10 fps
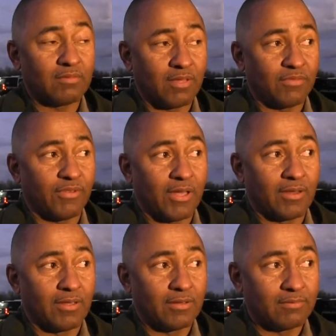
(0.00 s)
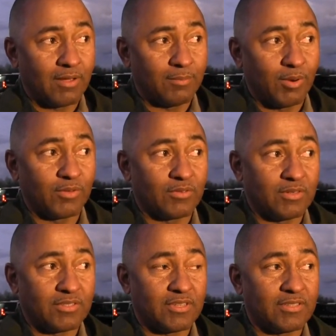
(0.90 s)
they found the
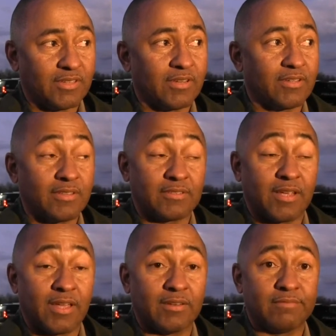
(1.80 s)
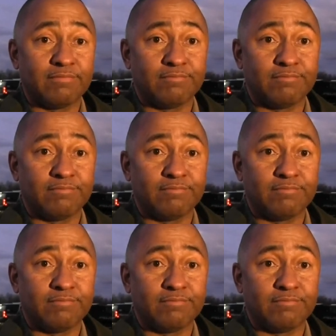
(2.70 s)
person deceased inside it.